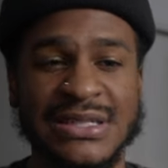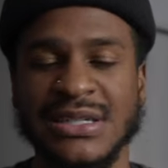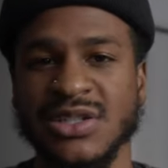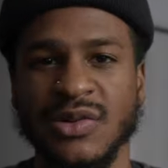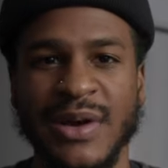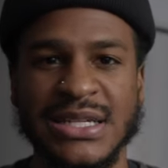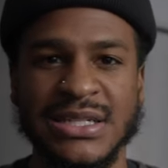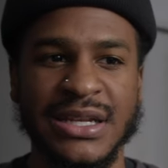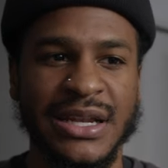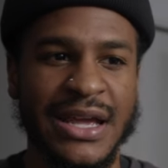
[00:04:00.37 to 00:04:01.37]

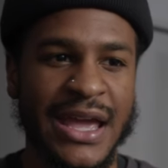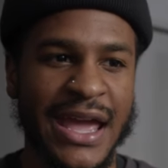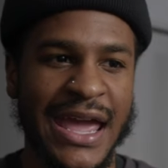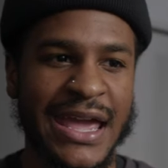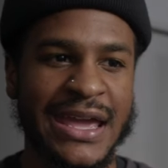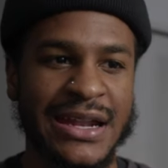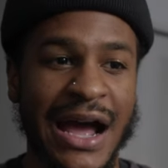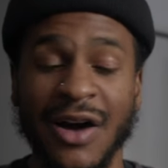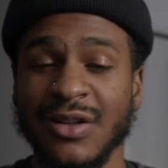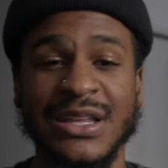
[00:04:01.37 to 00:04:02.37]
situation. And
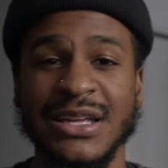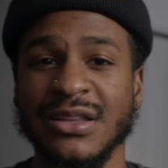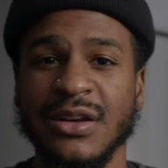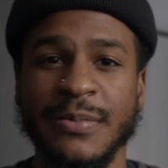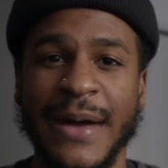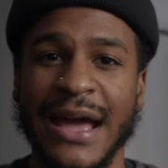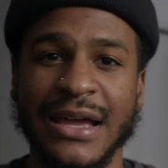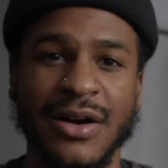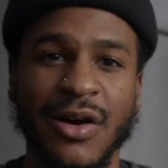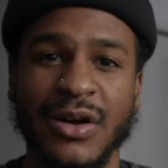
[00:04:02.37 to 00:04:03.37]
I only can look
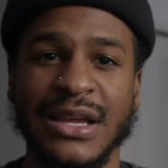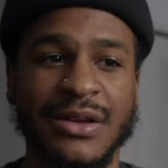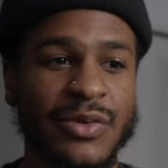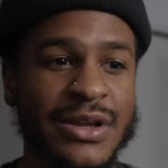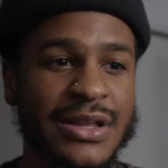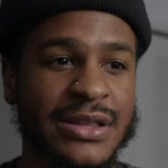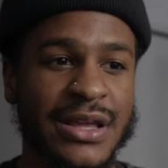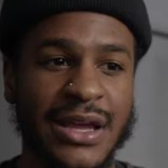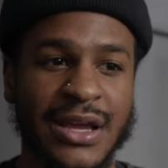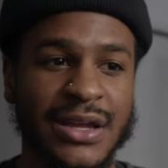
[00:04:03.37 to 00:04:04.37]
back on it with
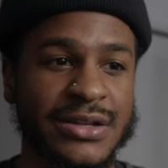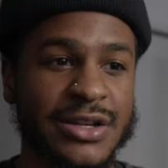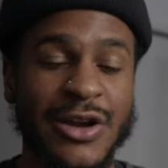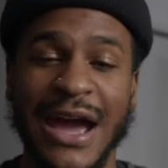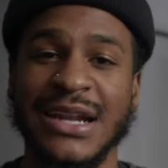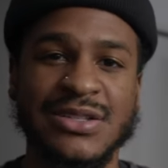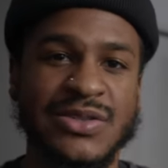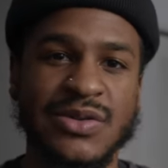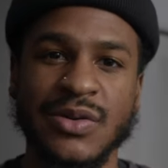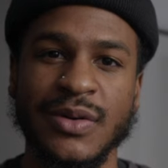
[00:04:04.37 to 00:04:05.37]

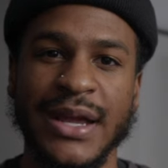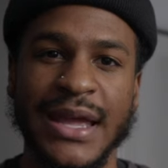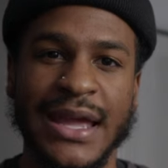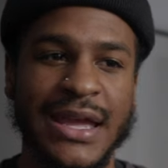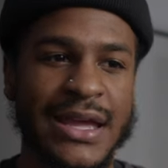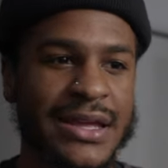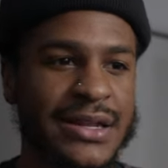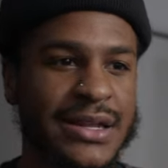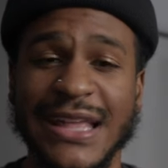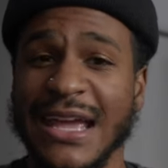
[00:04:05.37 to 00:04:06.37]
gratitude
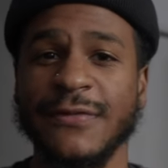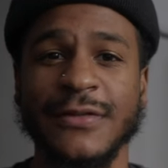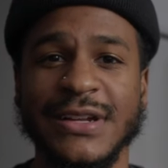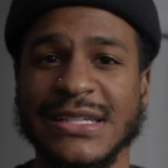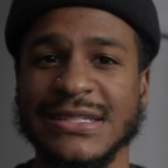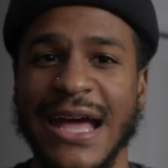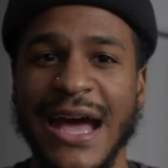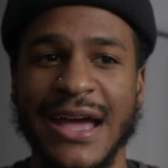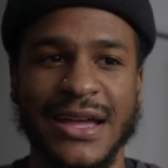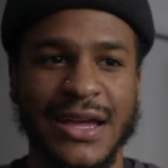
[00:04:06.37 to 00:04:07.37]
and thankfulness
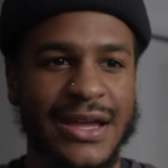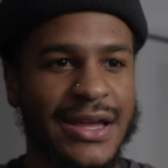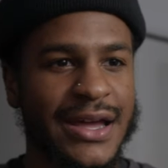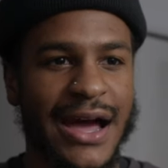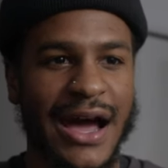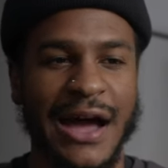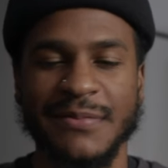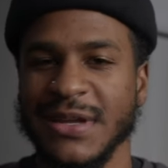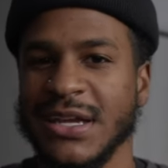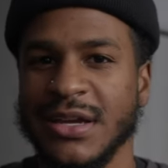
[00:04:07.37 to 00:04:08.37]
that
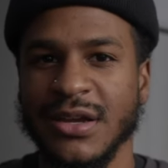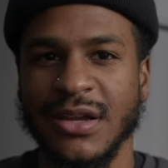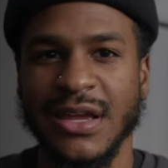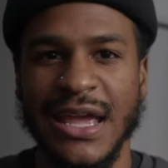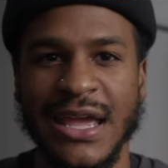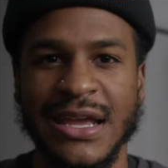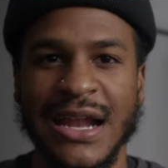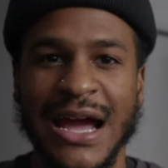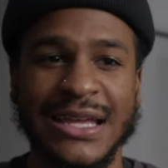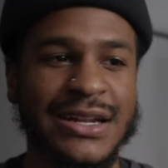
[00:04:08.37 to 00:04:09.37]
I'm here and
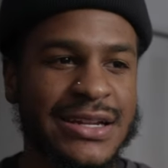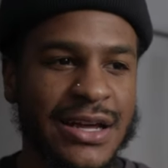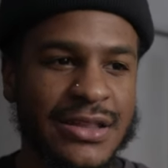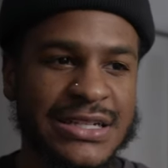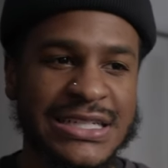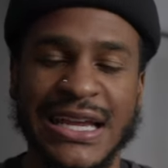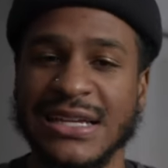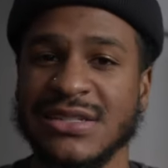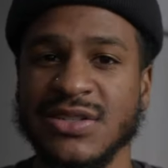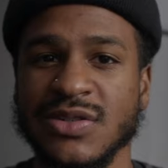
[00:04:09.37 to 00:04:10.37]
I get another
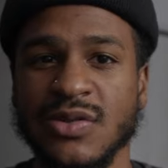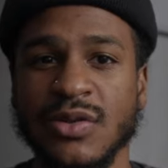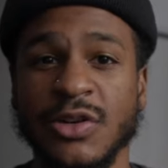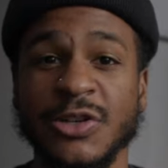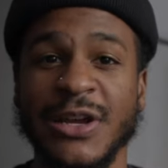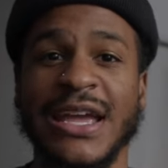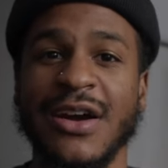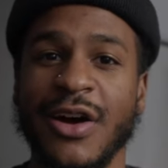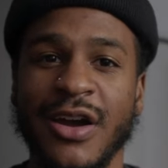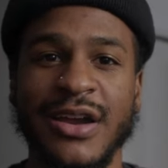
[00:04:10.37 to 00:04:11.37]
chance to create
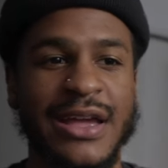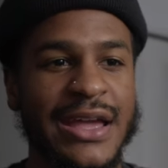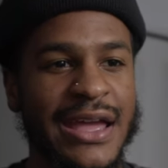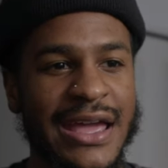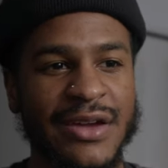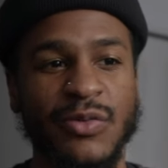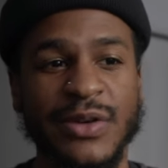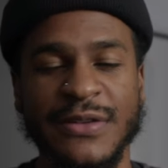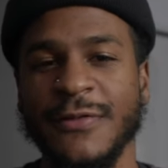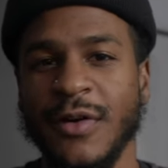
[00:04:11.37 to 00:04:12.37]
art and
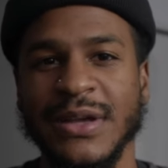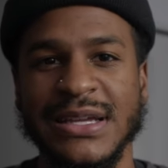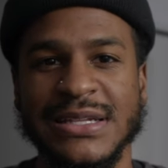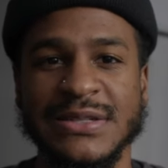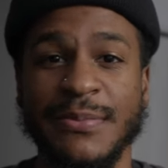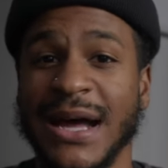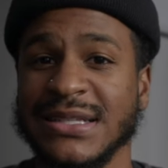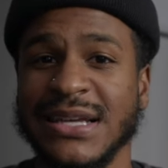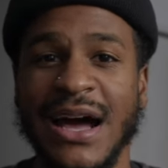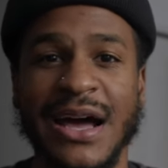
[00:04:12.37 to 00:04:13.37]
refocus my
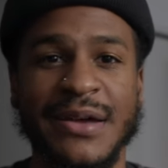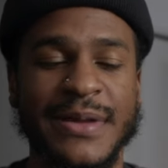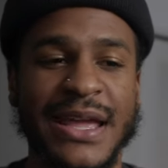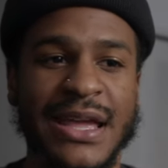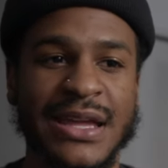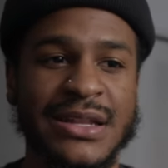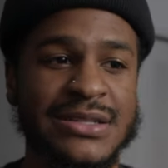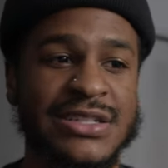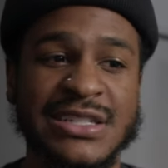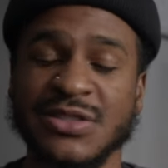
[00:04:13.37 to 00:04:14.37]
time
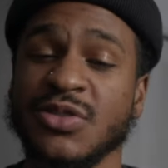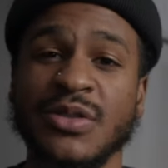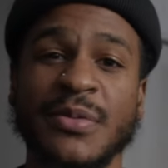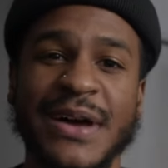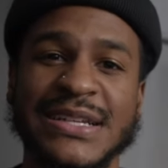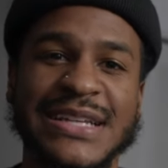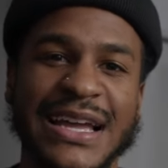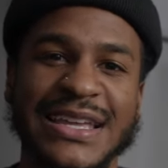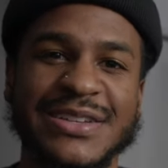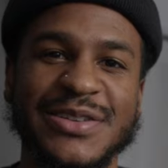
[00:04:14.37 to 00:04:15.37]
and just do the best I
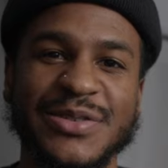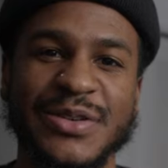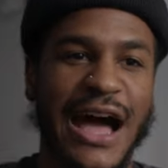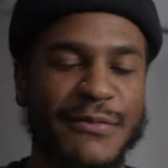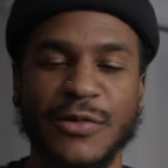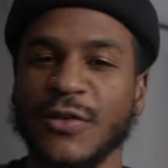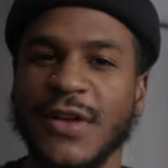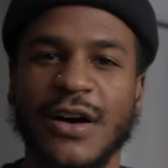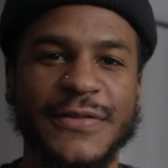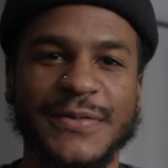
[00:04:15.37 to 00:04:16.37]
can do. I
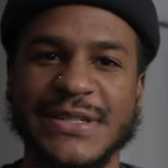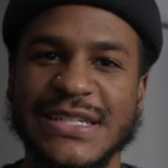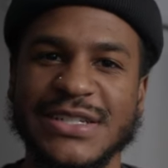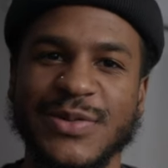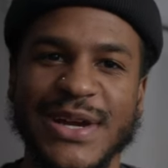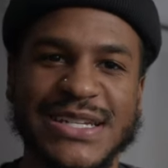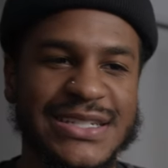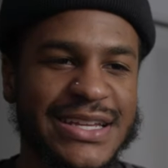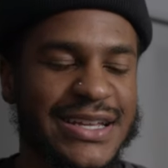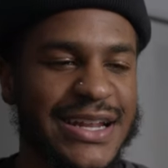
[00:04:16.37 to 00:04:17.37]
moved on from the
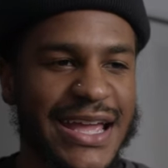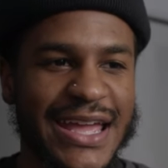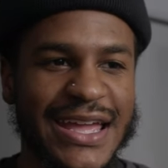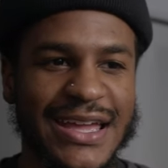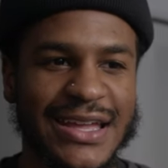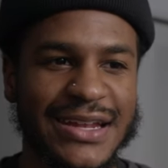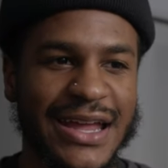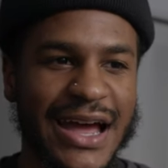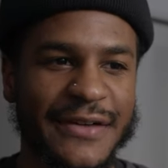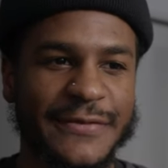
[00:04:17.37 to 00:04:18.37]
situation and
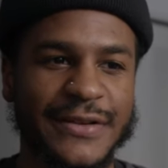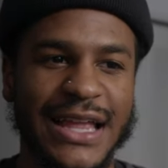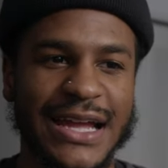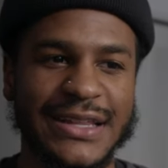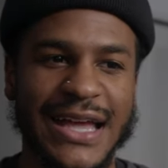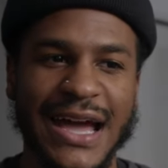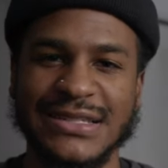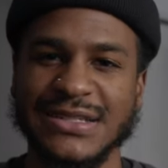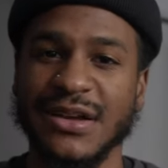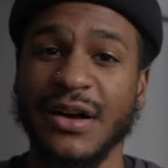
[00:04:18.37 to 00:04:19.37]
I feel like
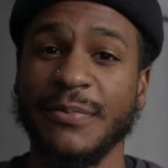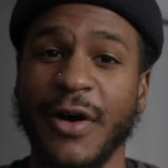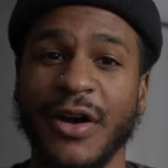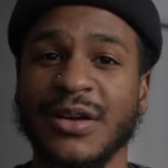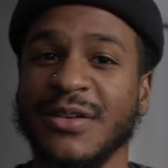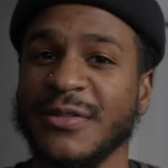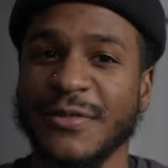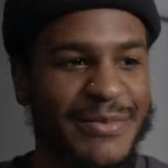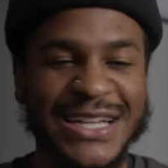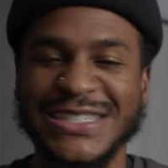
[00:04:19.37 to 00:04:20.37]
that's a part
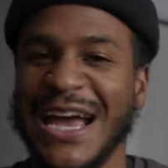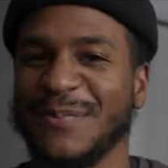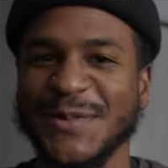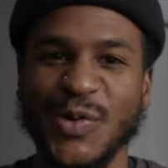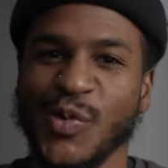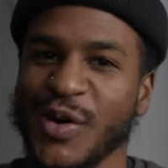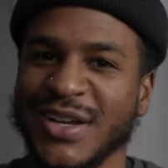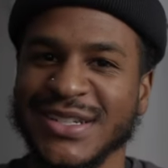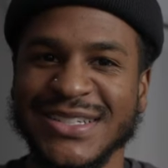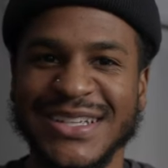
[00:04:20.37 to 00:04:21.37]
of my chapter
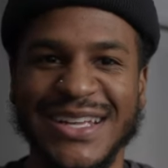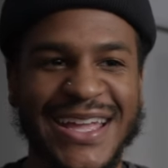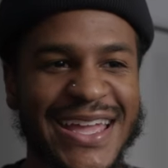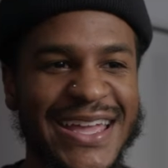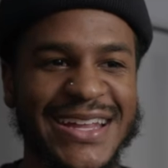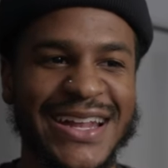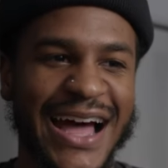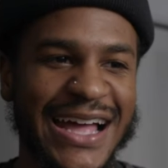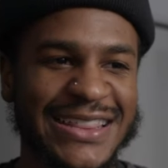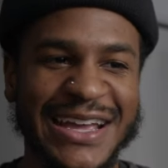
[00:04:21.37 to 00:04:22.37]
one, and
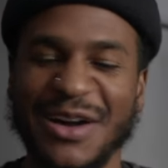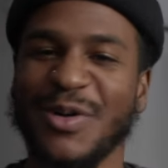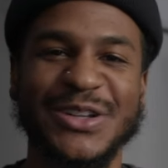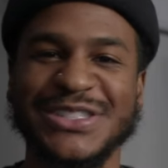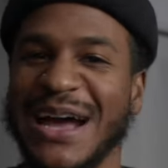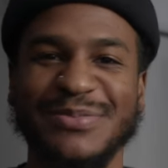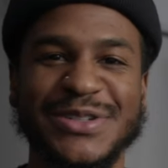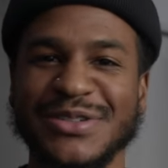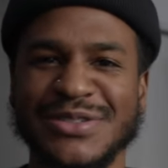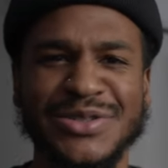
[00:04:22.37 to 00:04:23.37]
I think I'm on
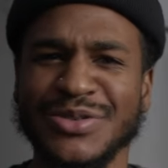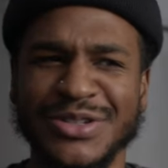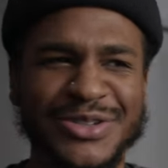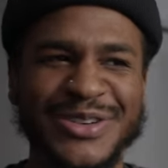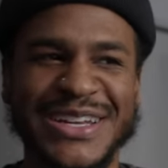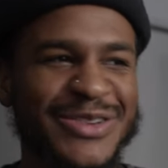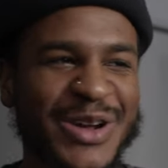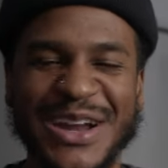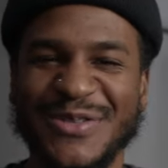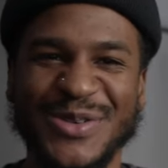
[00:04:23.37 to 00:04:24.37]
chapter two or three,
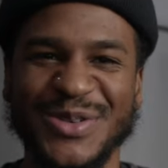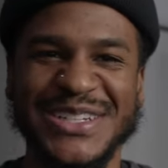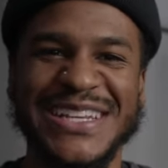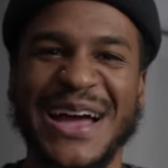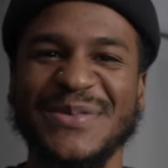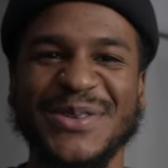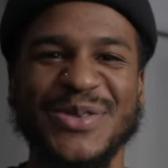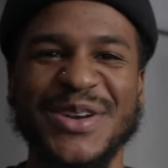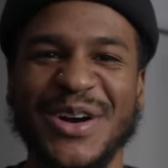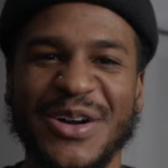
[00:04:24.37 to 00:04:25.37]
whatever chapter
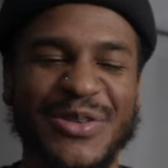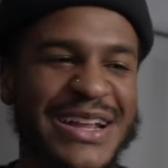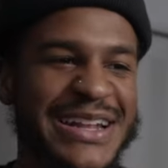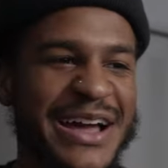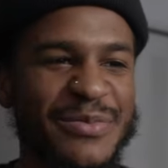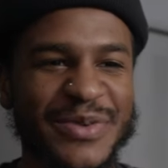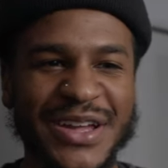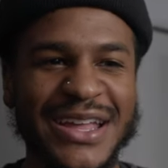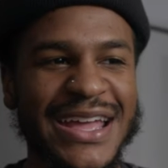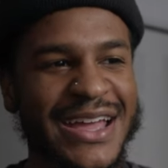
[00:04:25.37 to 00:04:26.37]
we're on right now,
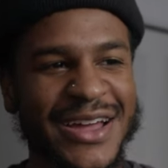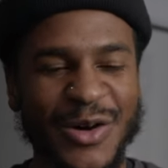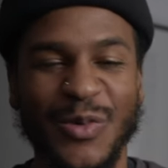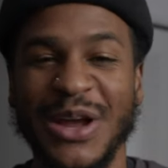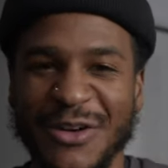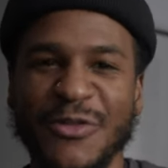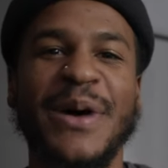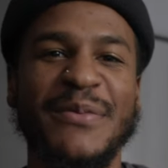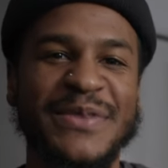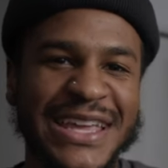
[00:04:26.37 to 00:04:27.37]
but whatever
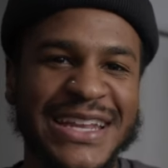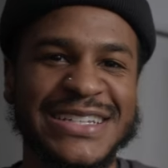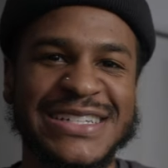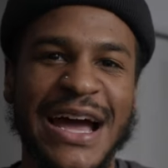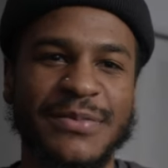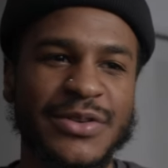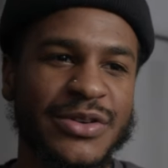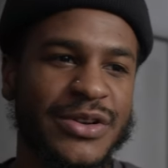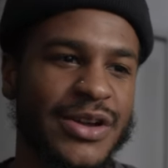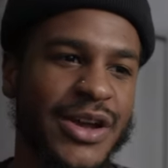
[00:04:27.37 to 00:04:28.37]
my beginning
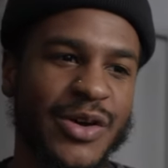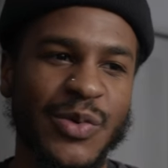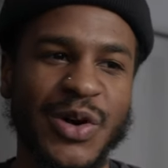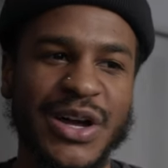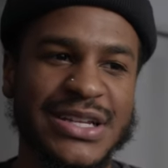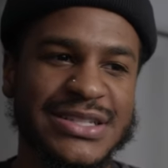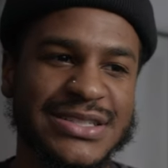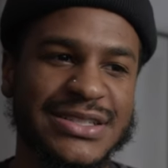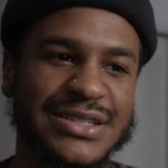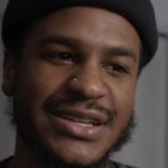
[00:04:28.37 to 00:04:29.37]
chapter
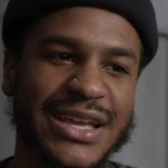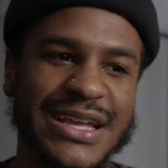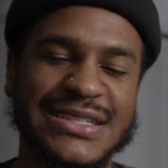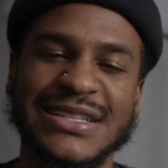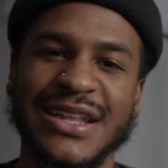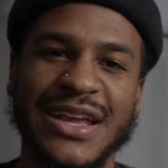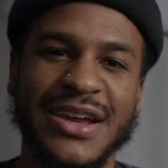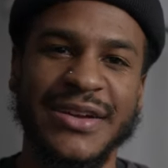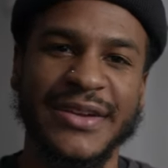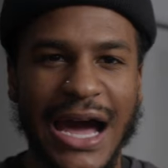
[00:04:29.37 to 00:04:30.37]
was, it's in there.